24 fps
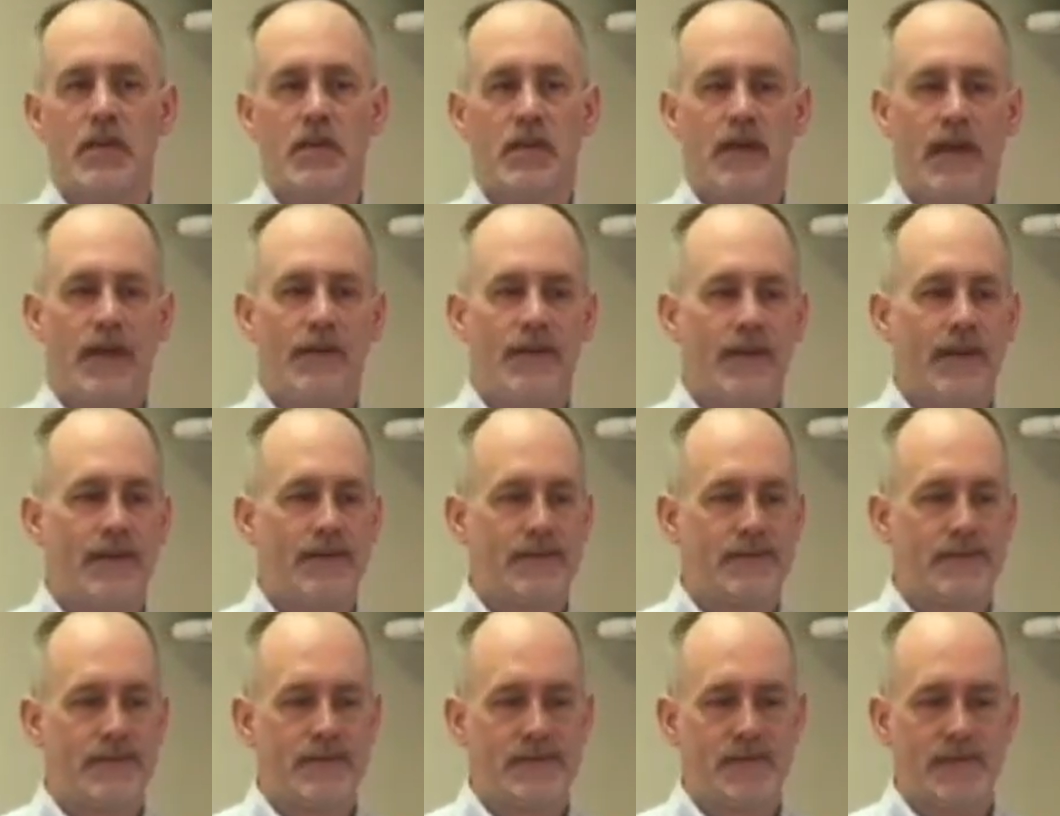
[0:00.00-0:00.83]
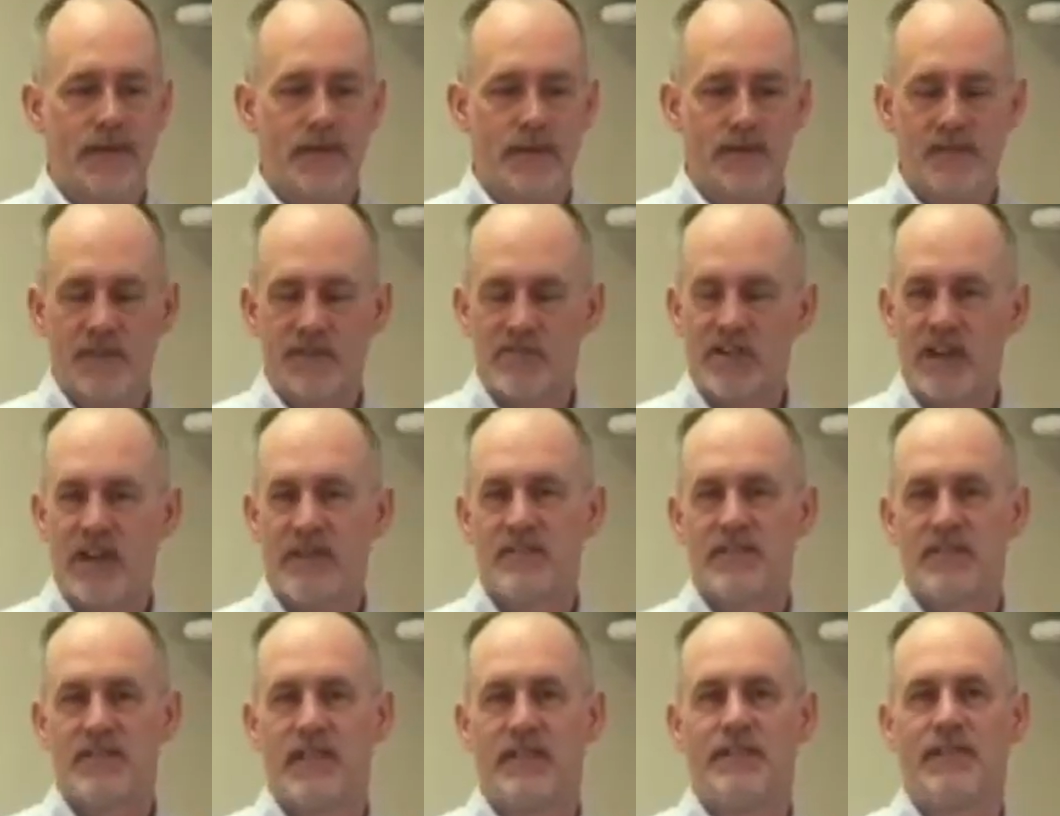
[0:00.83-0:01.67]
it's kind of a
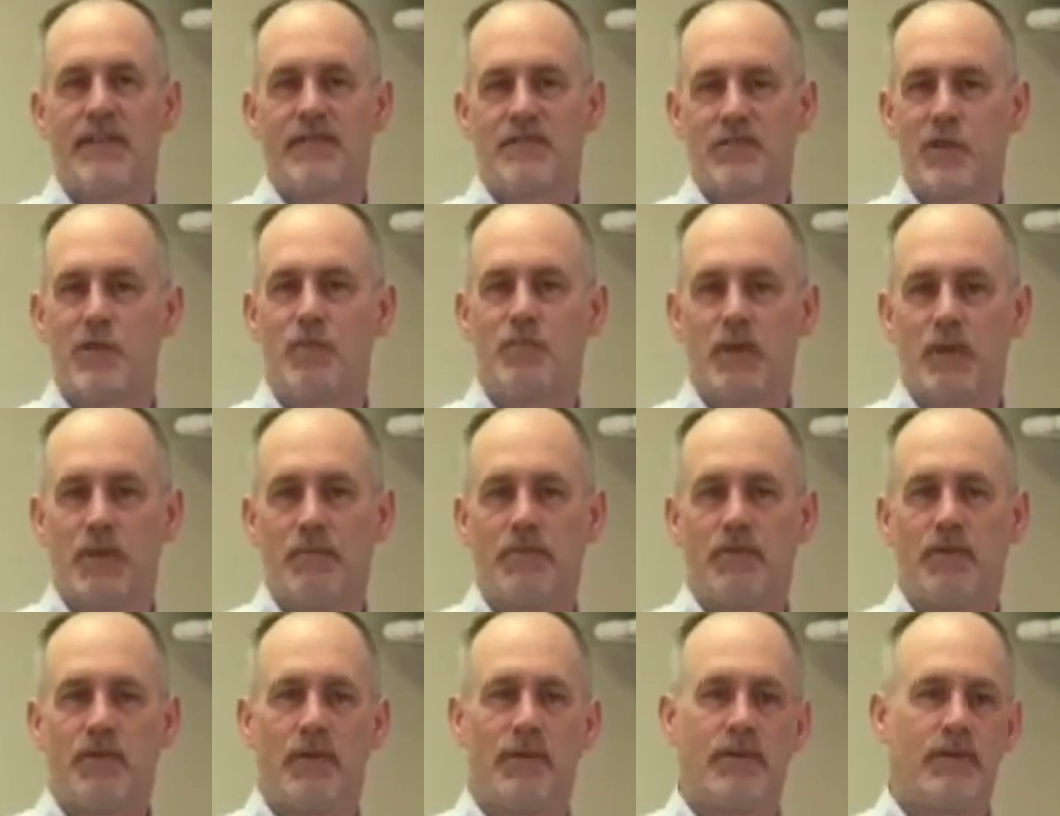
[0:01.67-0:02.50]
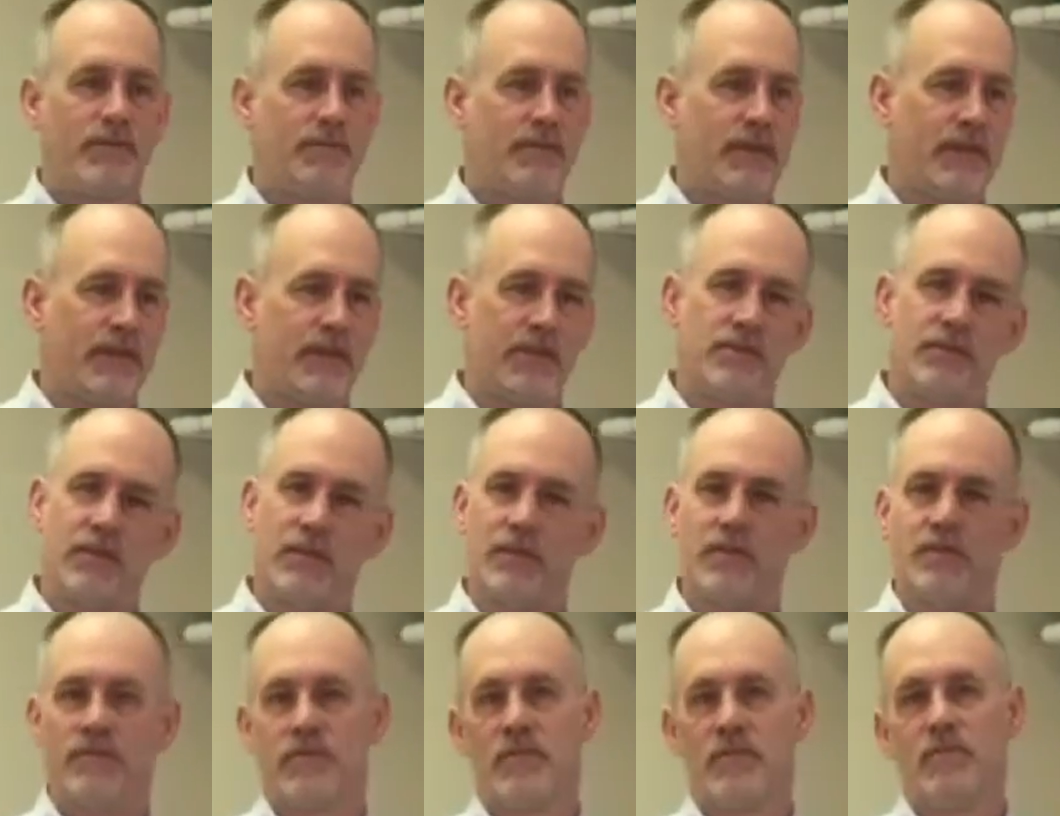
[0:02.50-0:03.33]
travesty if you have certain people that are being treated
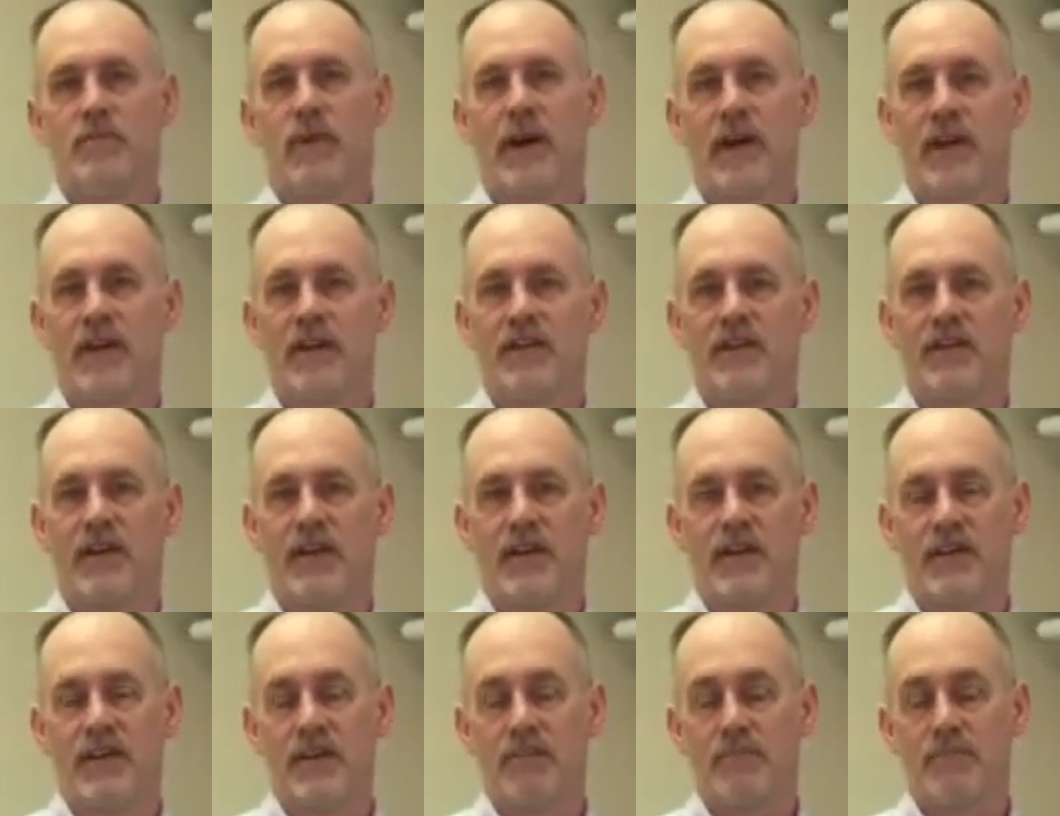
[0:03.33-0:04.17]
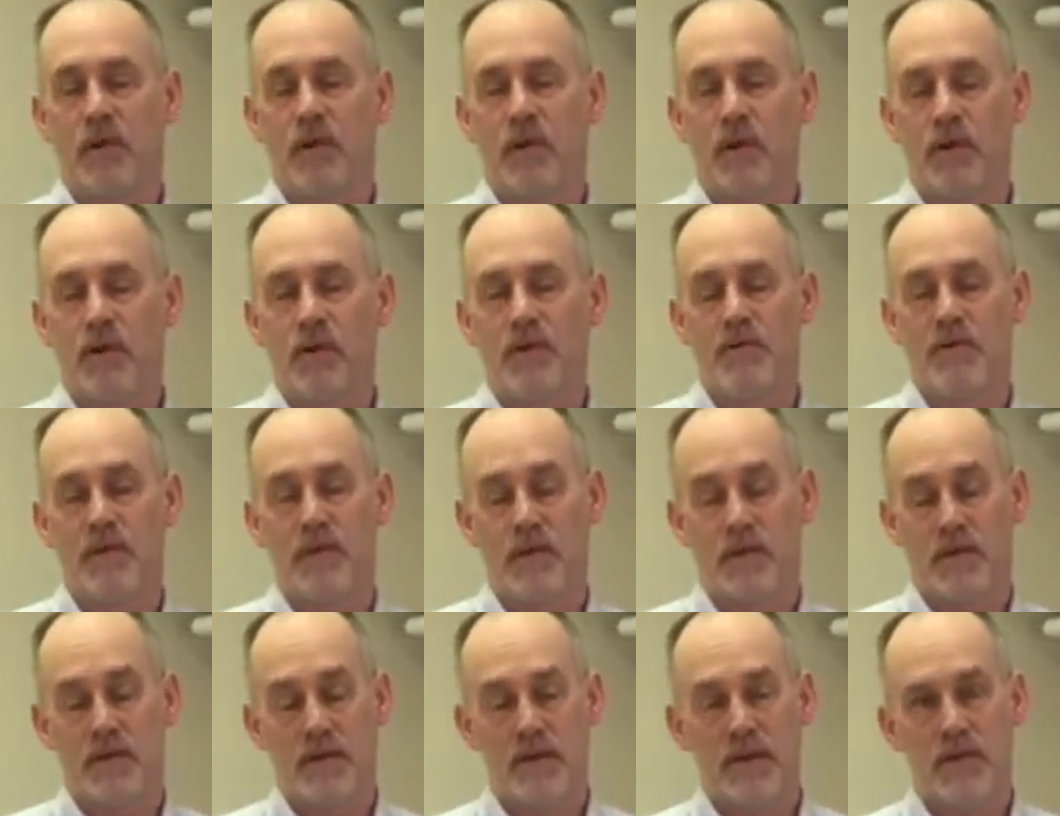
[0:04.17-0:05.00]
for a migraine, and part of
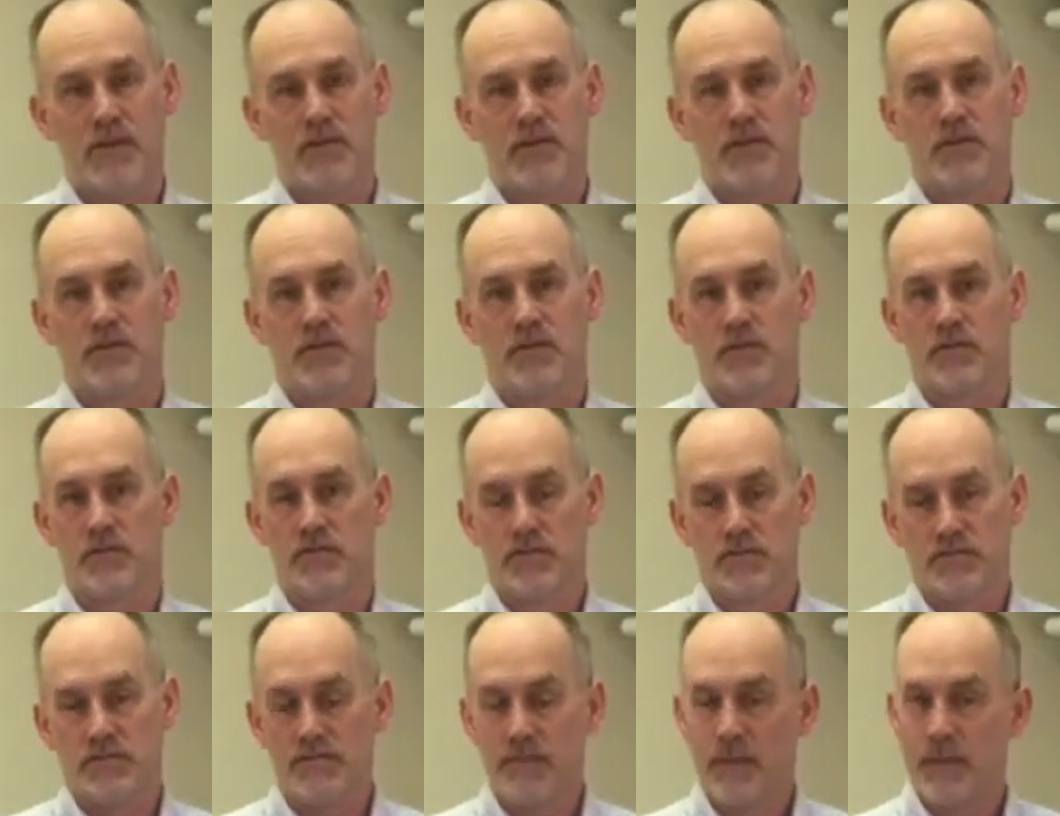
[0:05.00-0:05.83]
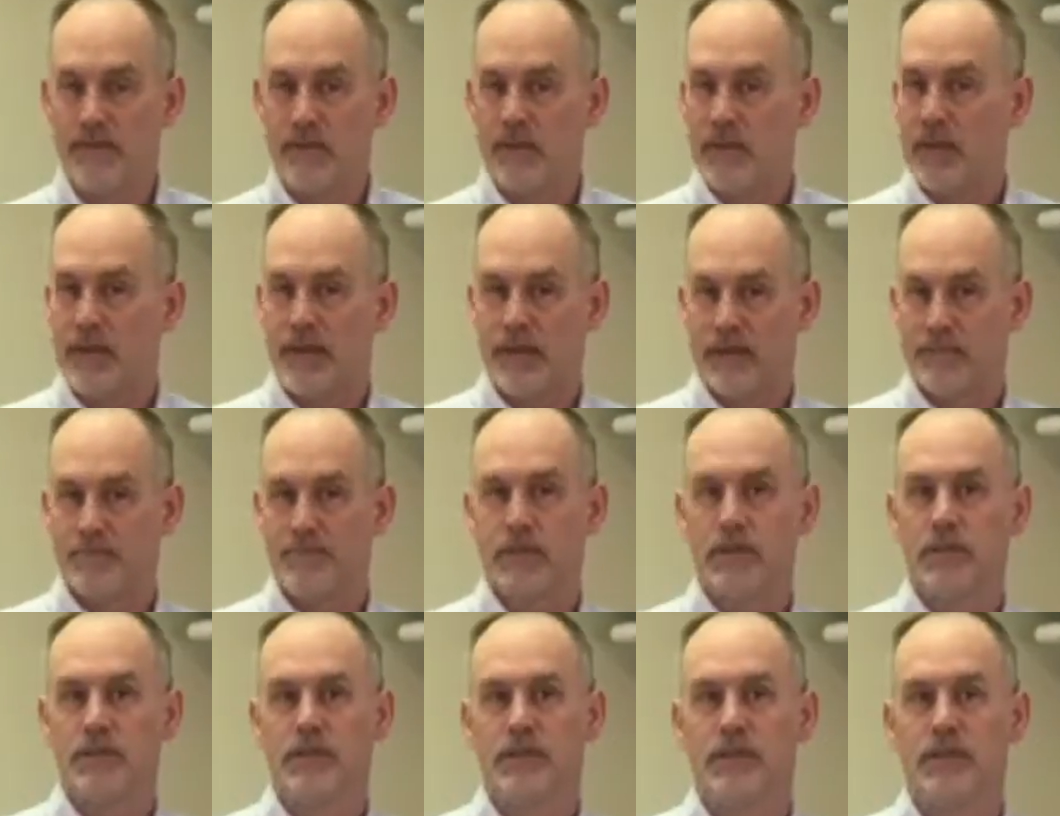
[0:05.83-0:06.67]
their issues, maybe not
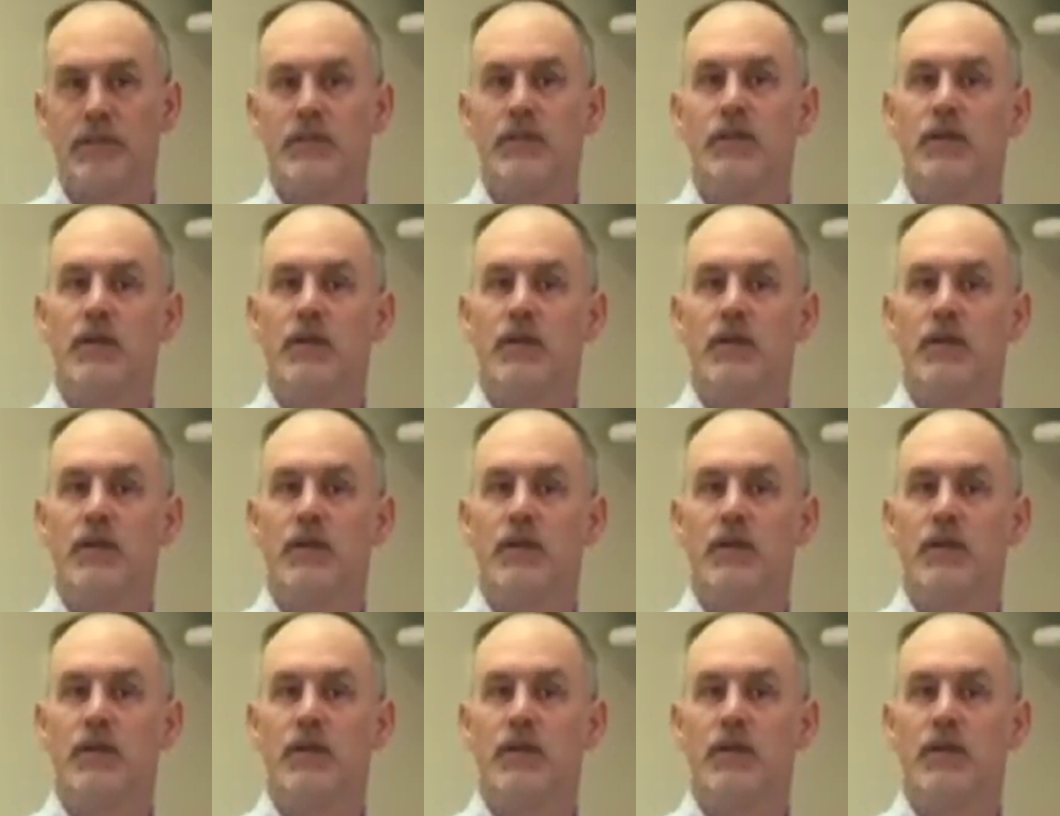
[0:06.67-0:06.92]
completely,